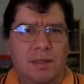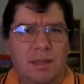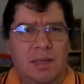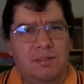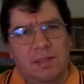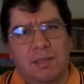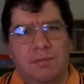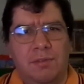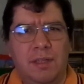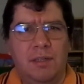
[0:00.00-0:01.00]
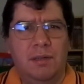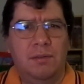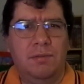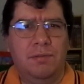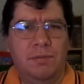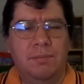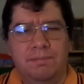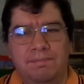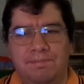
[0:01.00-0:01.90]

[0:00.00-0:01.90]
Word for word: as I could think of,